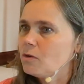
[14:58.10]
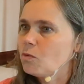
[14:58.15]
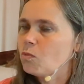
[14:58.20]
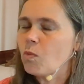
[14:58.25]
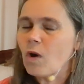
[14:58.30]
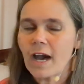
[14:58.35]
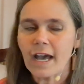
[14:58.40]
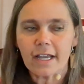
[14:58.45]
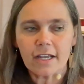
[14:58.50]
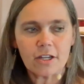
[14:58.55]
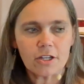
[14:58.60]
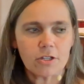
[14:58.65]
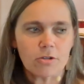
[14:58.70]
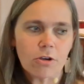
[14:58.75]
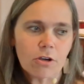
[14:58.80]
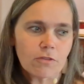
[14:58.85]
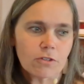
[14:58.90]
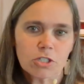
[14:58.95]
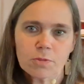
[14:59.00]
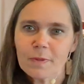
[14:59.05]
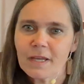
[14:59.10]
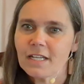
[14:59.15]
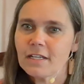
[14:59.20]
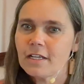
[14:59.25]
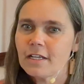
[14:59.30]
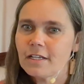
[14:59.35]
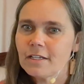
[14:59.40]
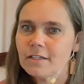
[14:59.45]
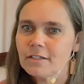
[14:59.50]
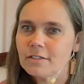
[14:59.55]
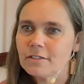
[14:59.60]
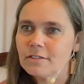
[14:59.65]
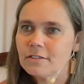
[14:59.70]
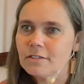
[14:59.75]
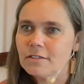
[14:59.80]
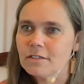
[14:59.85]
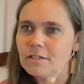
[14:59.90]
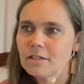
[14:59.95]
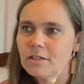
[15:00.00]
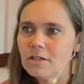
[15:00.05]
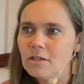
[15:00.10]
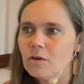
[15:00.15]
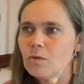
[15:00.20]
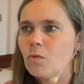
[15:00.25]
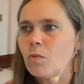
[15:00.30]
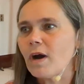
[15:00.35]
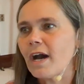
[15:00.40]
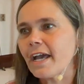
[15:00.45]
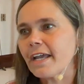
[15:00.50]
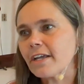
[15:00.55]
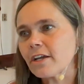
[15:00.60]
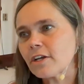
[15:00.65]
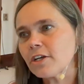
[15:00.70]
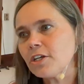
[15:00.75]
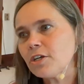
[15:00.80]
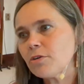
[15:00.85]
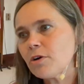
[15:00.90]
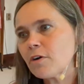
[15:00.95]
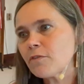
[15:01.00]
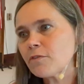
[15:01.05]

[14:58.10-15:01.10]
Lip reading: Why are you overspending? Why are you